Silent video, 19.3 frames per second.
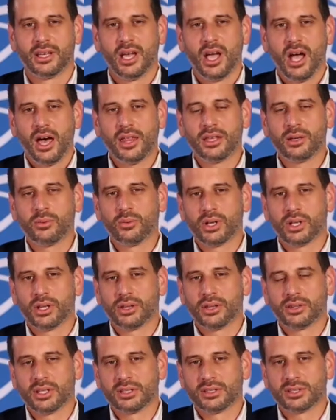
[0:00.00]
I think one of the
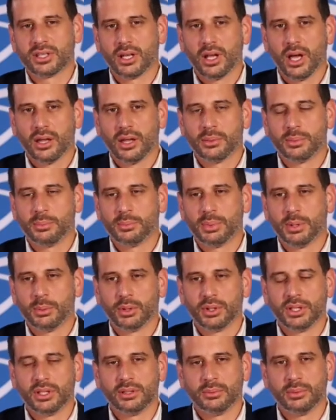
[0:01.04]
things that I think people
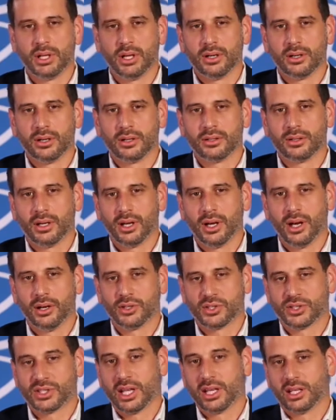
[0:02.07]
need to be
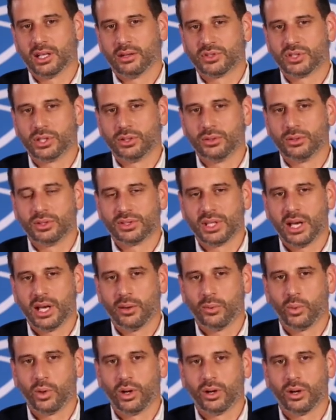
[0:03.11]
understanding of too is that
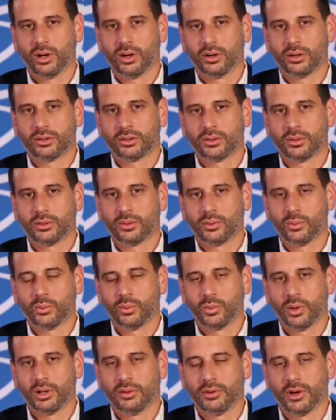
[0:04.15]
we're
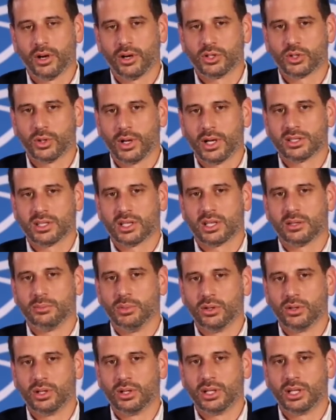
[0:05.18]
in a very transient
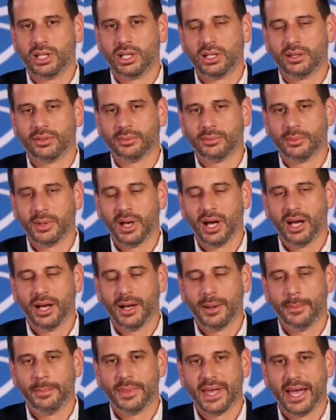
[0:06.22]
community,
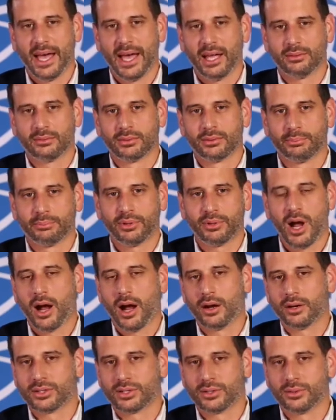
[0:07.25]
that prior
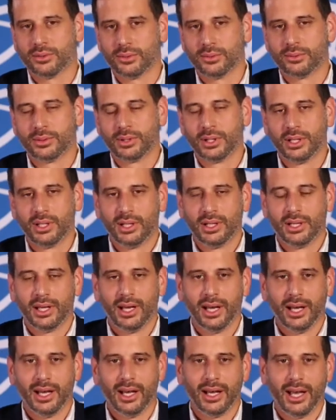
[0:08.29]
to
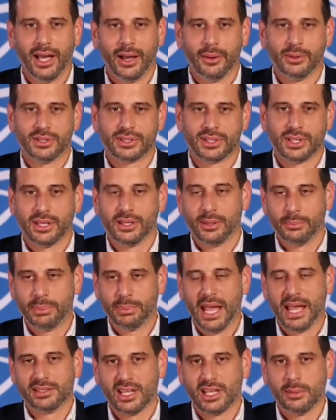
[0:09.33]
I would say the
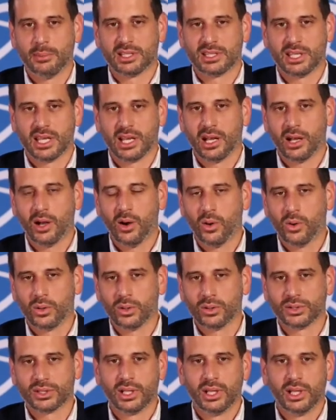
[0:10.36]
pandemic taking
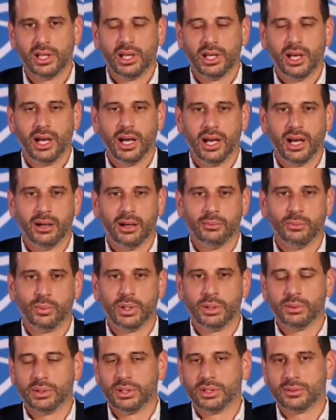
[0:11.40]
hold, we
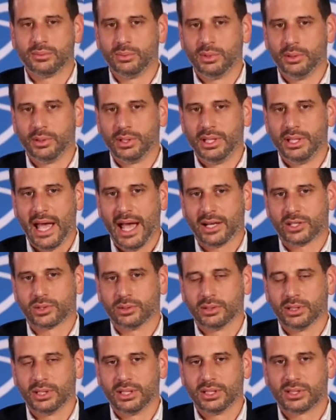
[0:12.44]
would
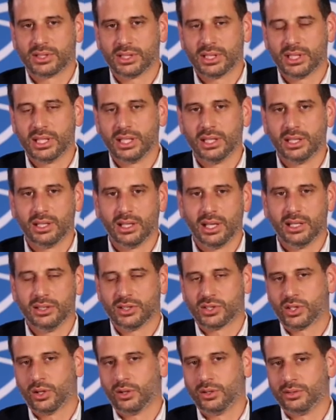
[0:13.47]
naturally see in
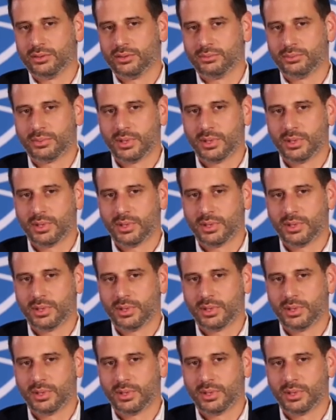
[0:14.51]
certain